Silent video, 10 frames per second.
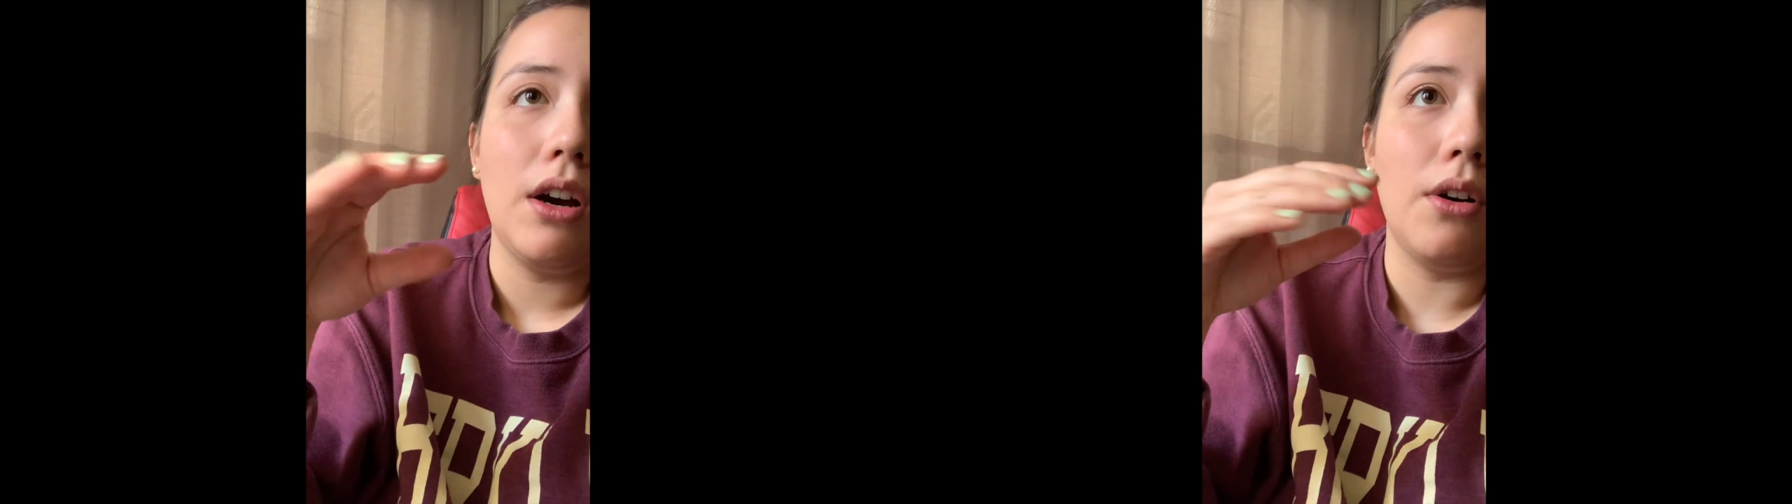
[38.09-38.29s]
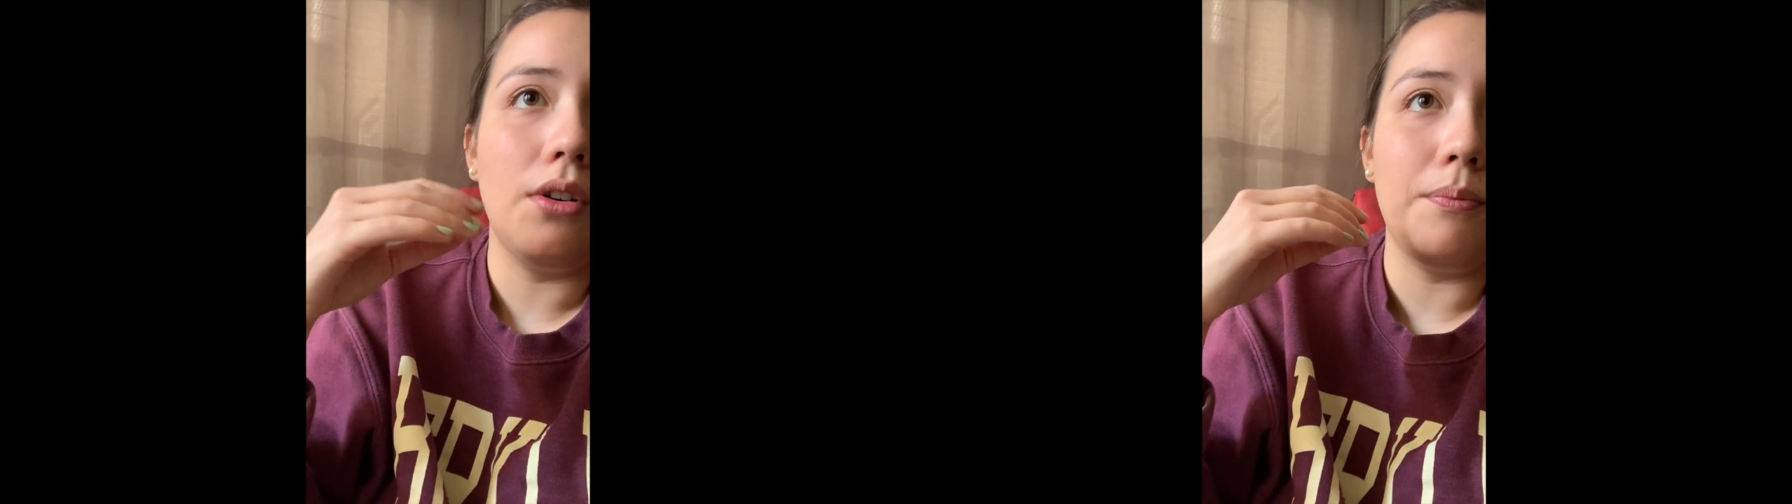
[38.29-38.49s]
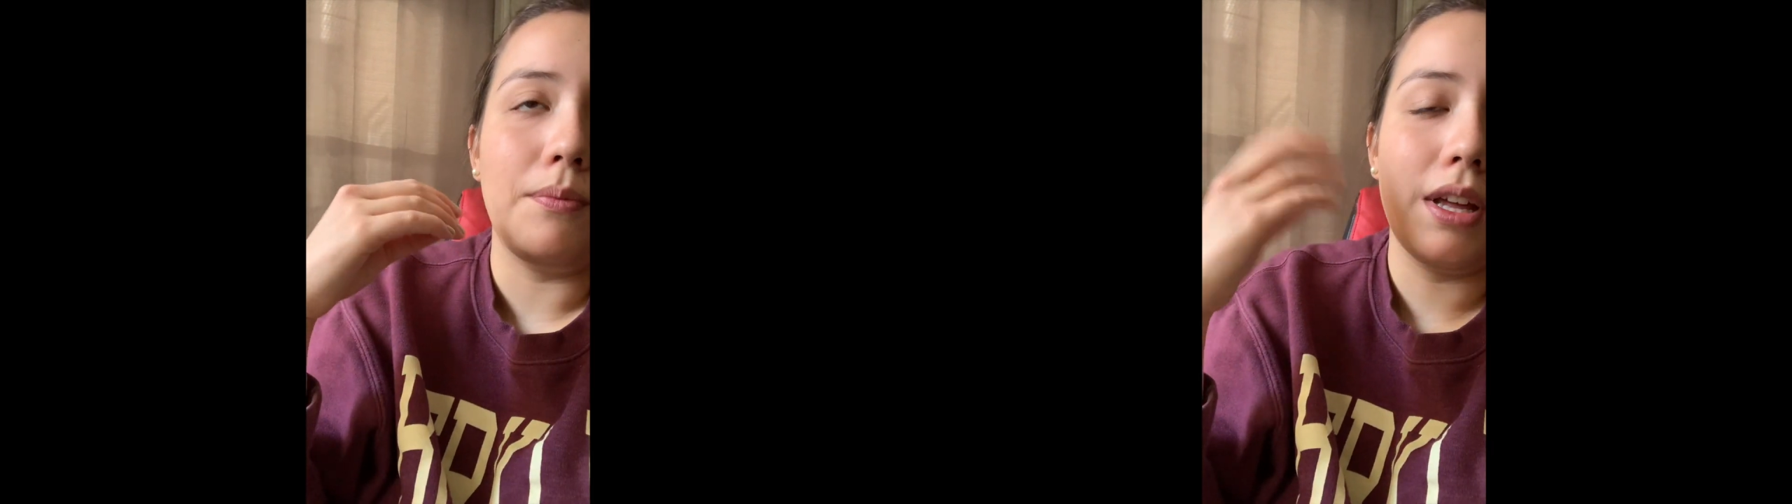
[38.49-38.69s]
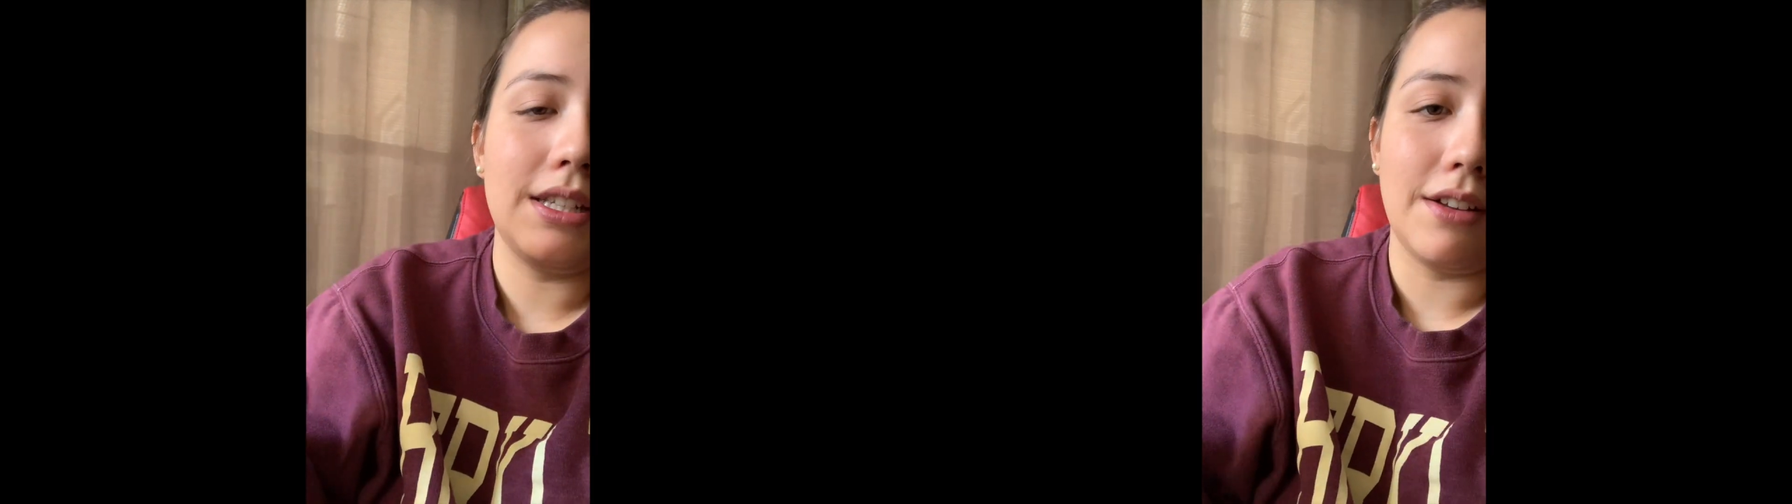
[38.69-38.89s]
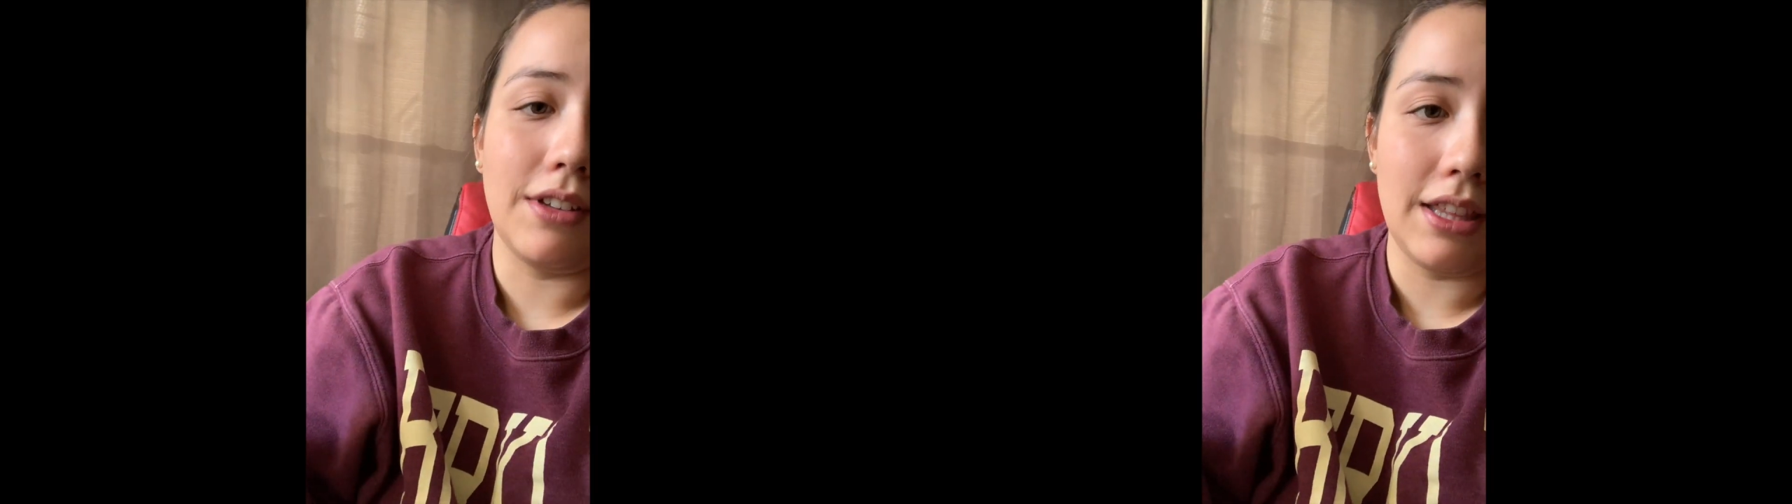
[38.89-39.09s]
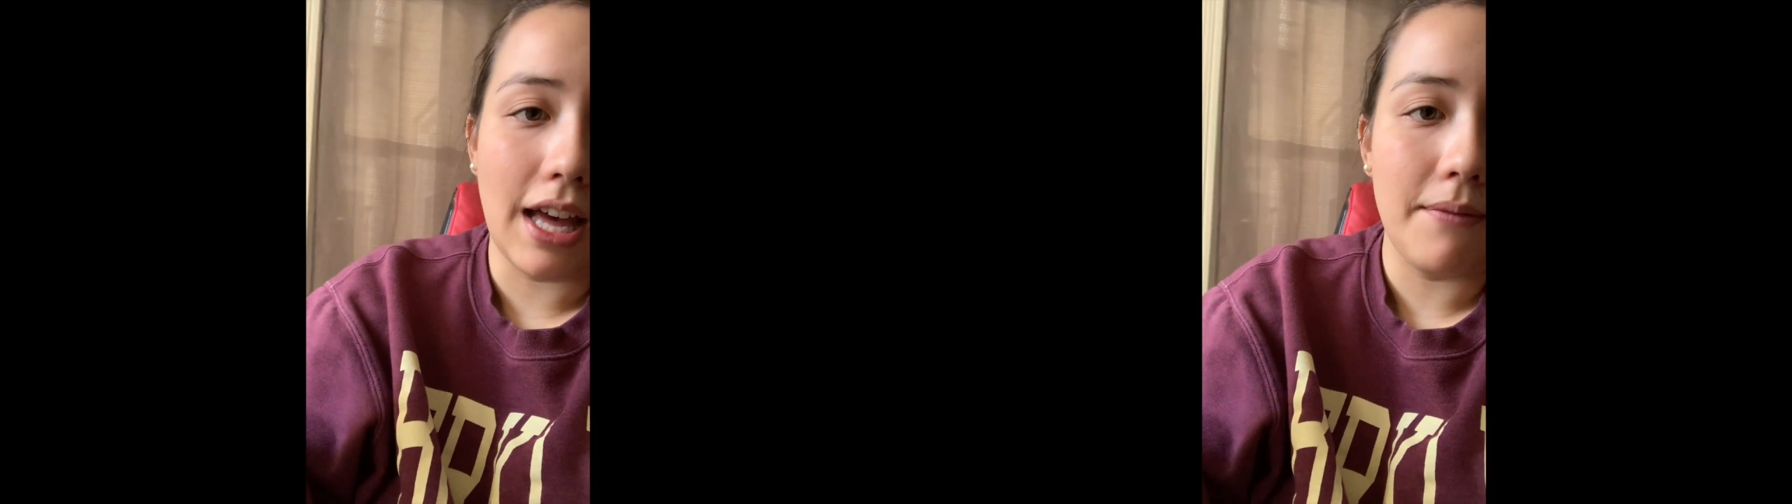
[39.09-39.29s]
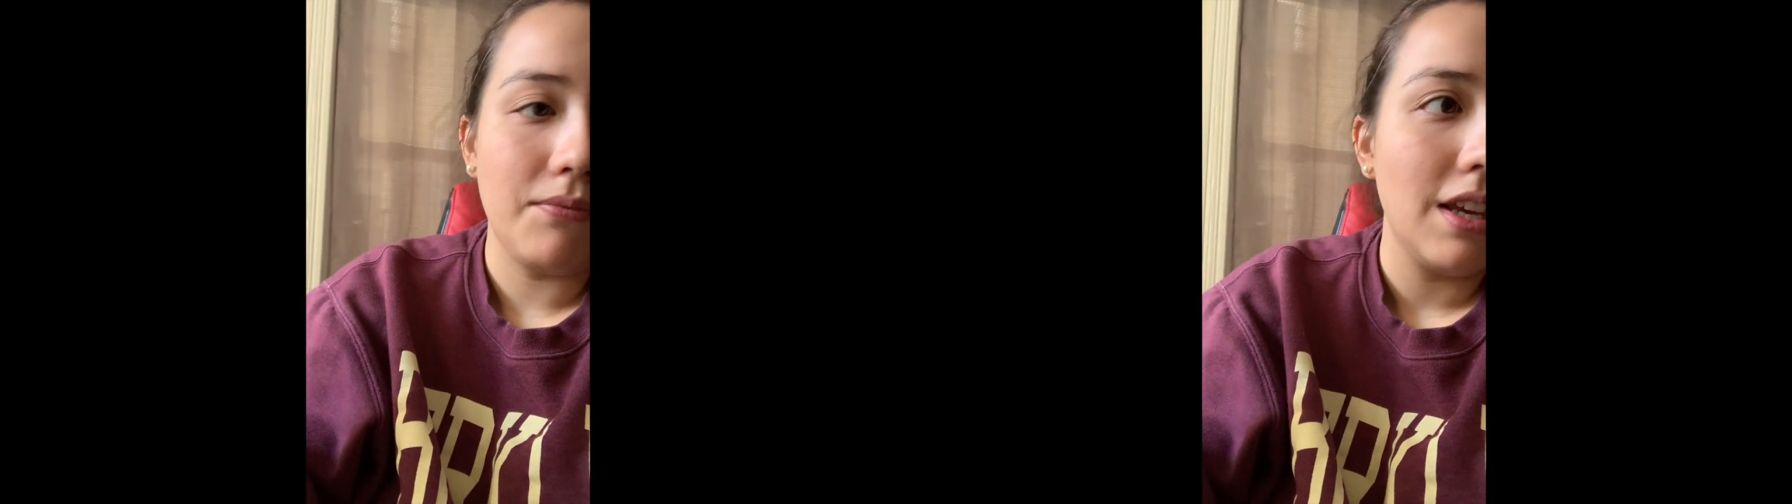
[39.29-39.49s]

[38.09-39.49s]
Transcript: and stuff like that.